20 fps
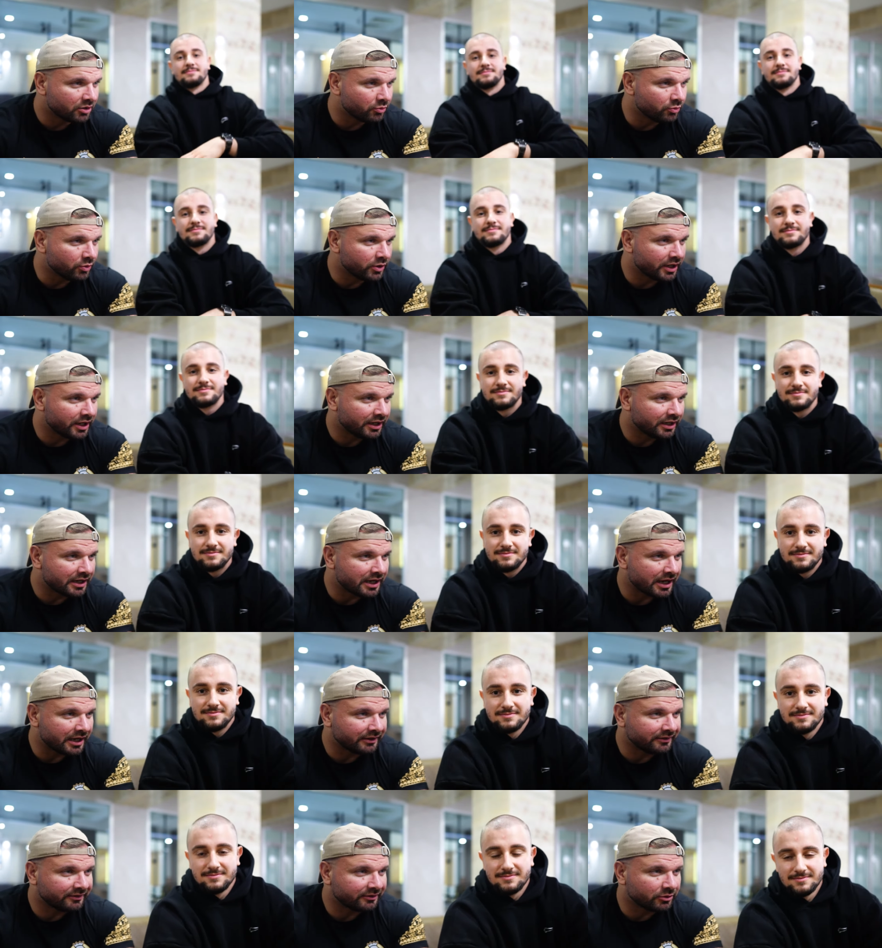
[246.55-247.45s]
Speaker 1: when
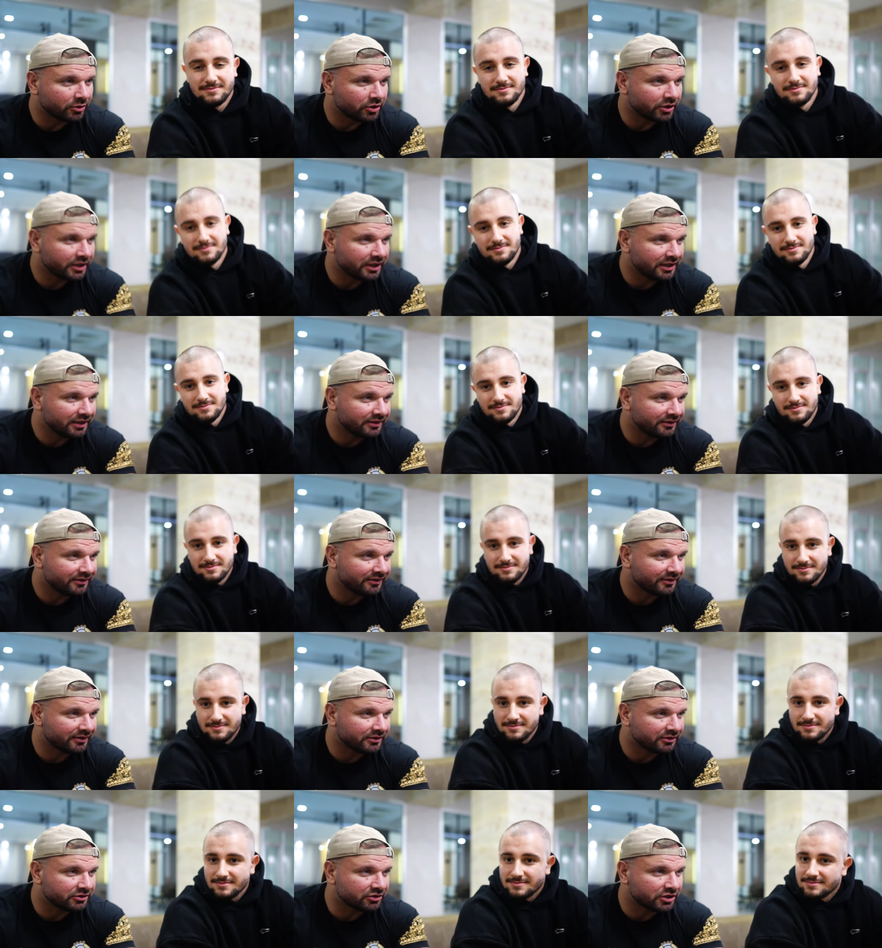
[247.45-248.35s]
I saw
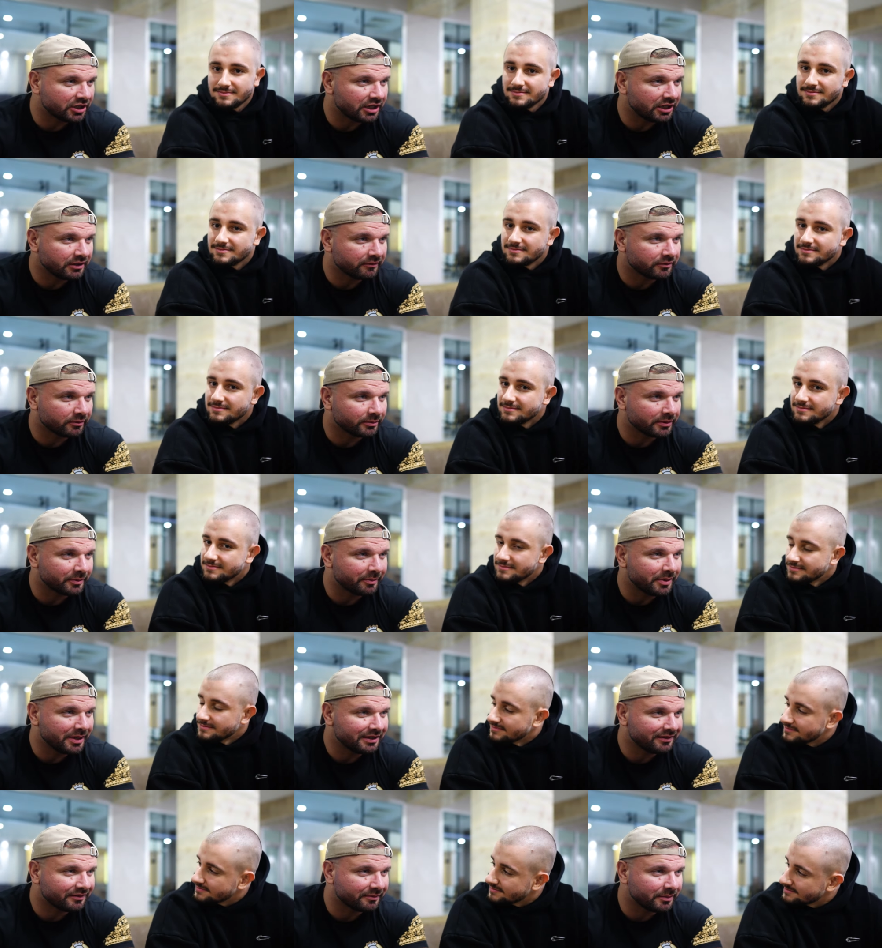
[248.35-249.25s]
his uh, training from the
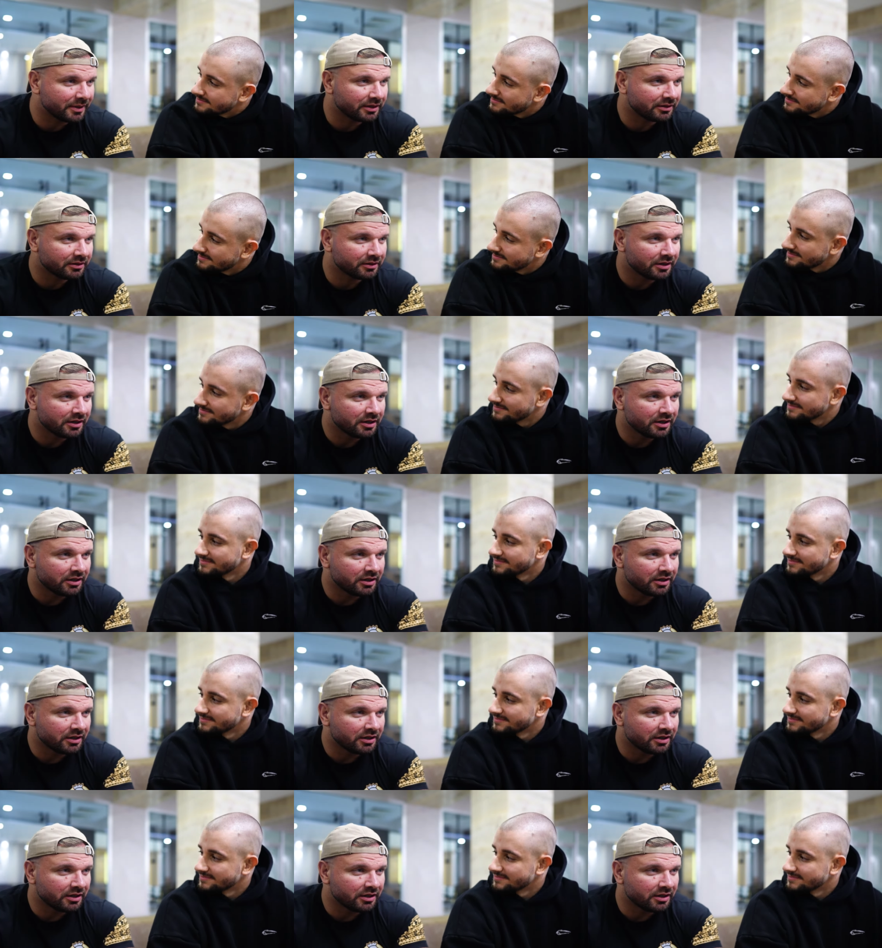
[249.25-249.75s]
basement.